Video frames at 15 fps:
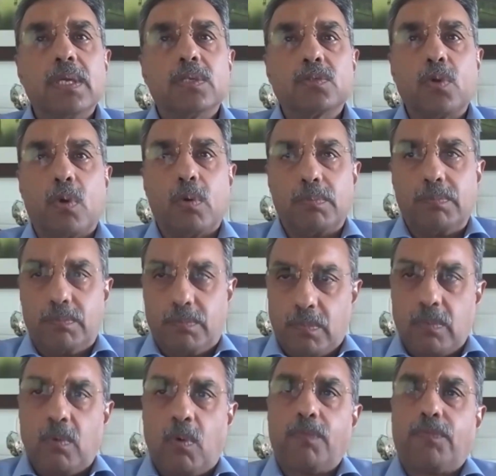So
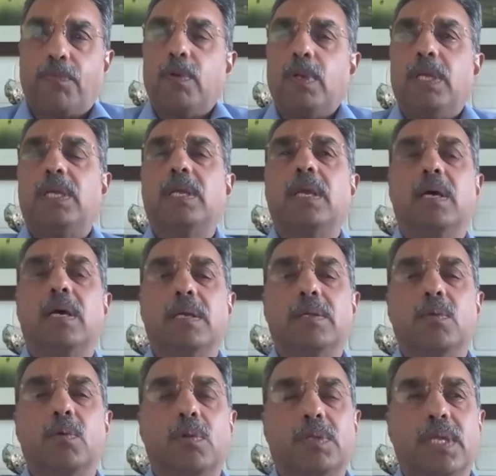hopefully,
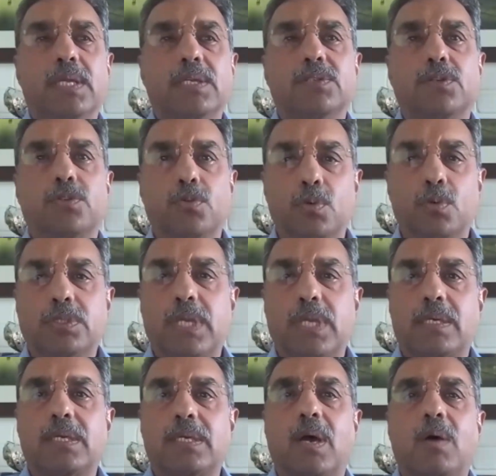things should
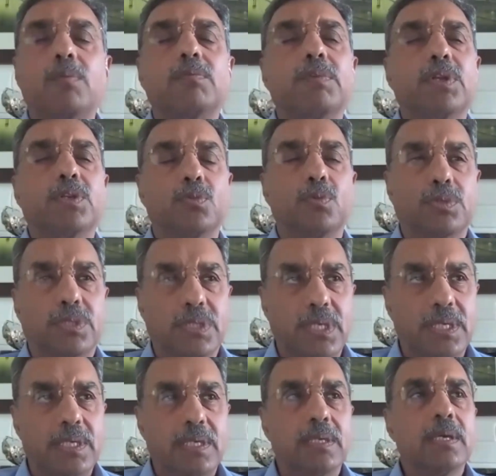settle down. We should
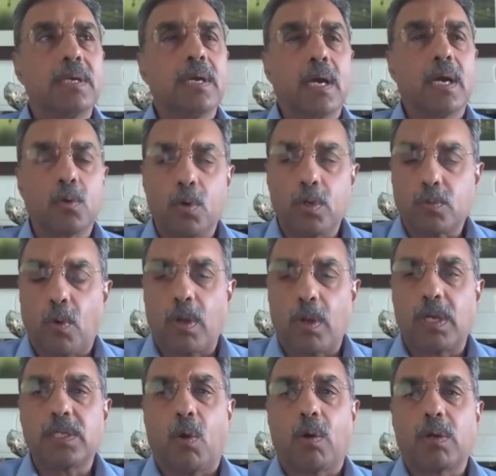see good
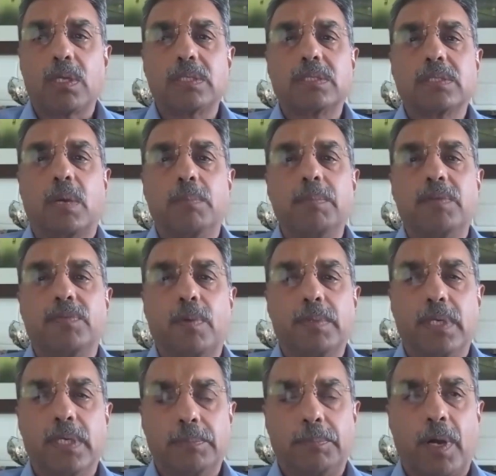quality orders coming
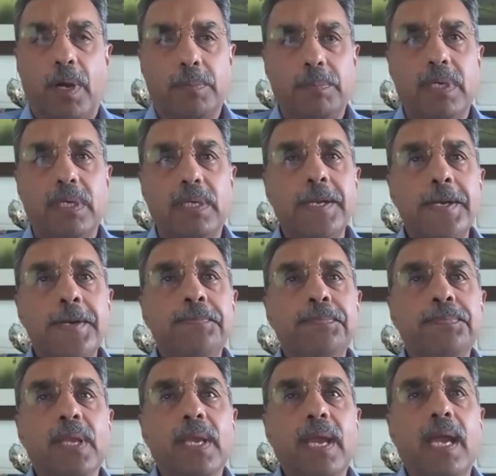from the department,
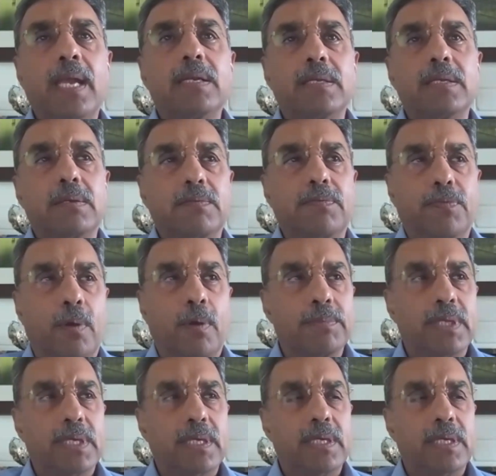and
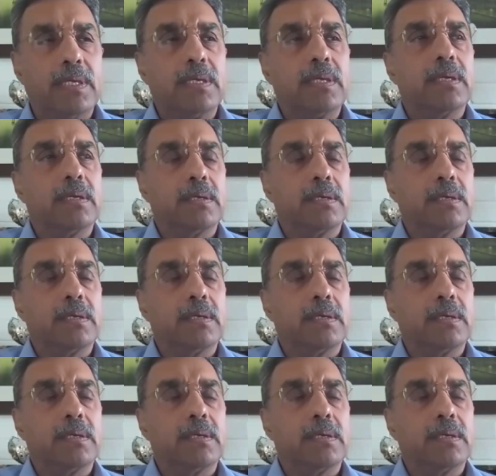from the